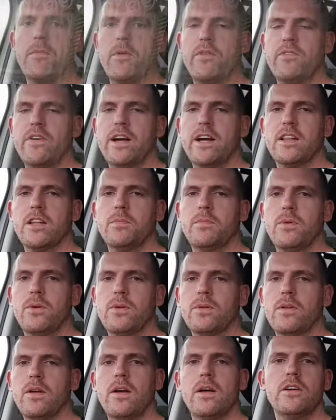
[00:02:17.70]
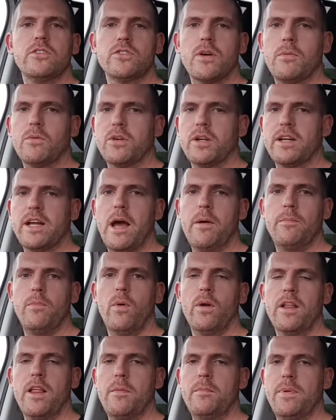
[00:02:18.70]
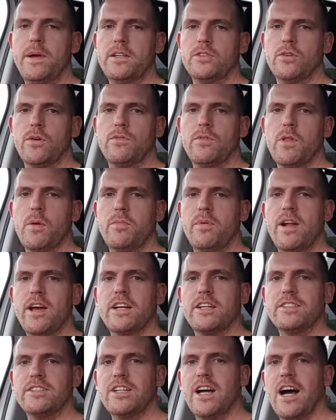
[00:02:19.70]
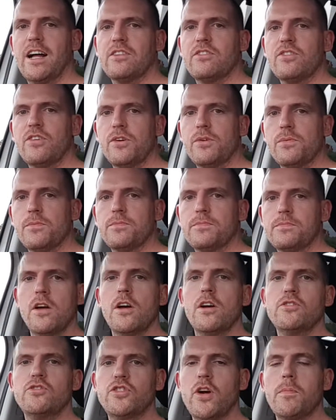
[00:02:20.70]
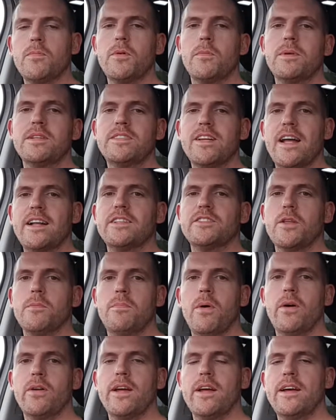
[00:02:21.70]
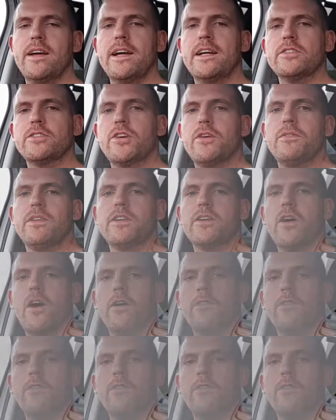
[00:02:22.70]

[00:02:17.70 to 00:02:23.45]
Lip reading: available, so I'm going to get one of them picked up from the breaker's yard too. Job number 10 is the bonnet. It's currently got a